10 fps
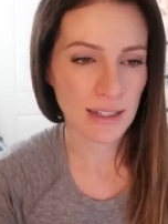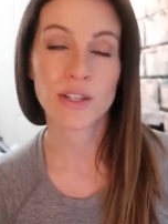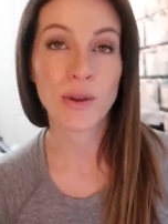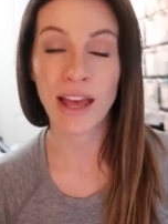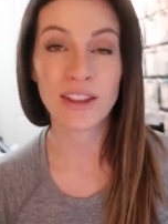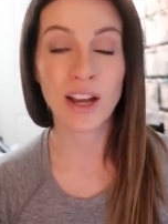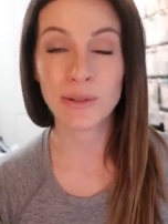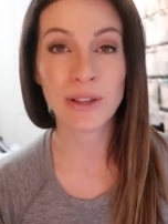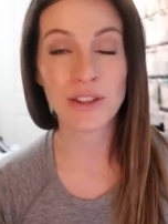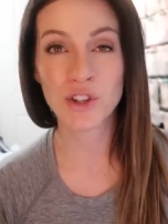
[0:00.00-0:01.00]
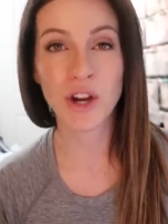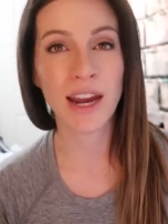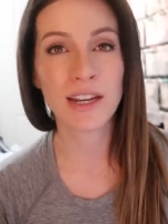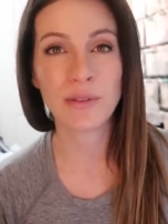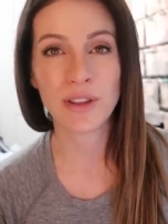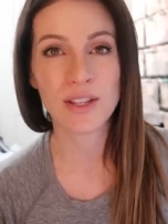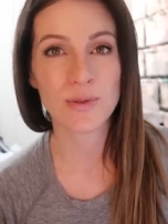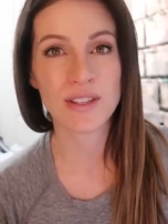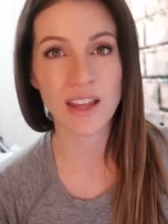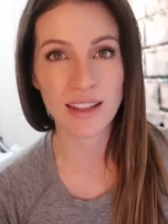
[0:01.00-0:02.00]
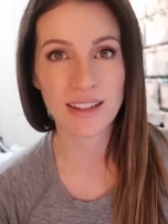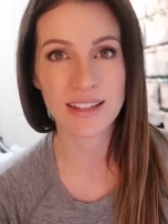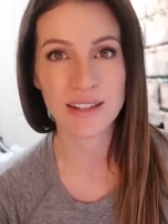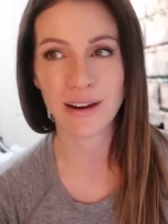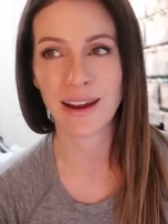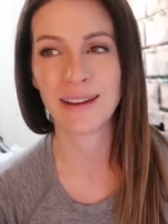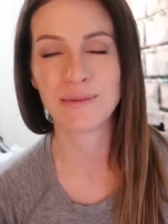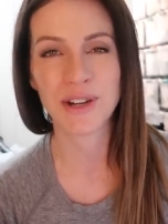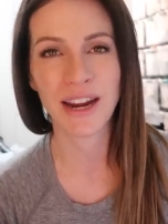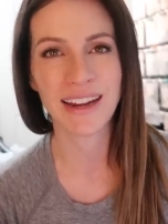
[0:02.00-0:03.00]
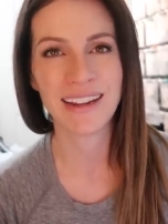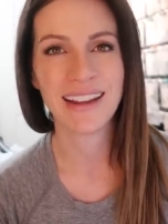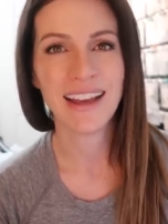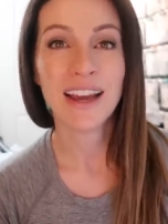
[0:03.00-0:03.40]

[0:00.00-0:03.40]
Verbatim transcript: So yeah, along with trying new things with selling this year, I am trying